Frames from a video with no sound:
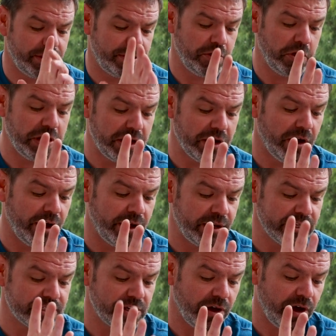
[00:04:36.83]
39.
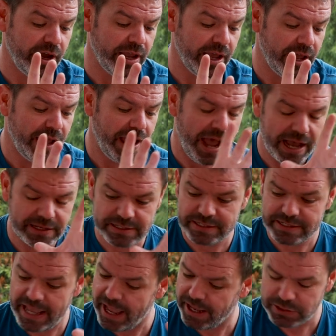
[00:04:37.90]
This guy has
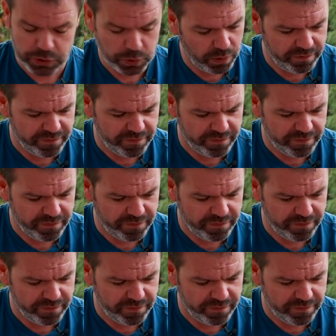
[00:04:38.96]
it down to